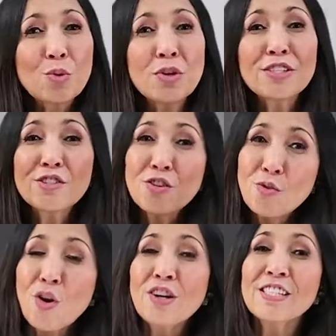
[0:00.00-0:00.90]
sourced
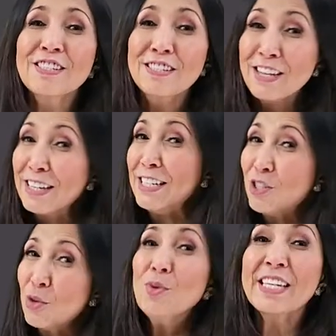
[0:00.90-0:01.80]
across the
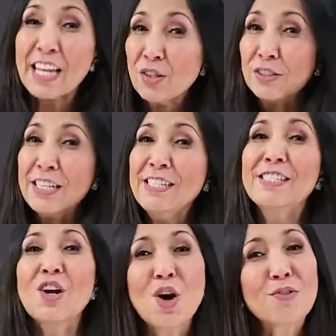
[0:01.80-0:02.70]
ninety-two
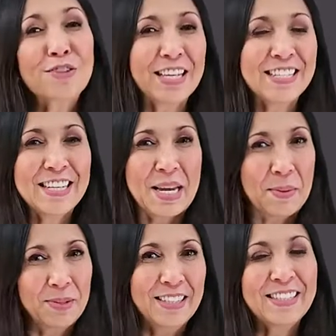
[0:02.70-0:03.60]
counties of
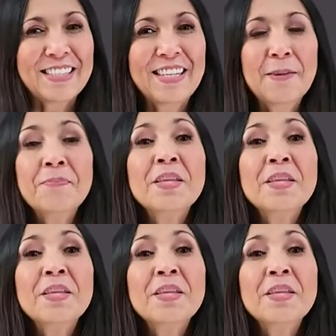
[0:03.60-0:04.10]
Indianapolis.